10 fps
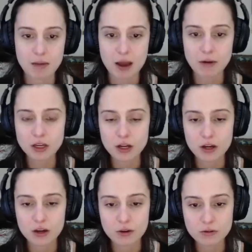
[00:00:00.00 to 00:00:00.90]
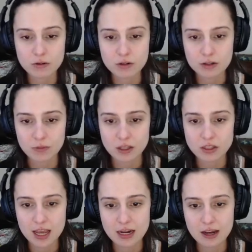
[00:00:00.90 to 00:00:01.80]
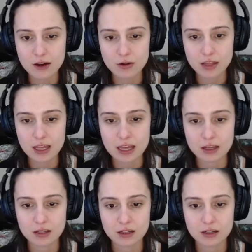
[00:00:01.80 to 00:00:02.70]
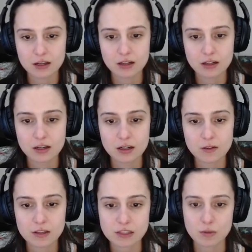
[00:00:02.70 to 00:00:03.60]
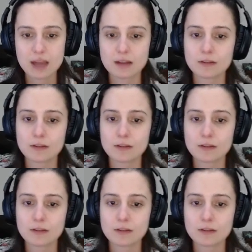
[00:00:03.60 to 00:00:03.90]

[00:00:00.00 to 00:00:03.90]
I wanna go, let's head out like this way.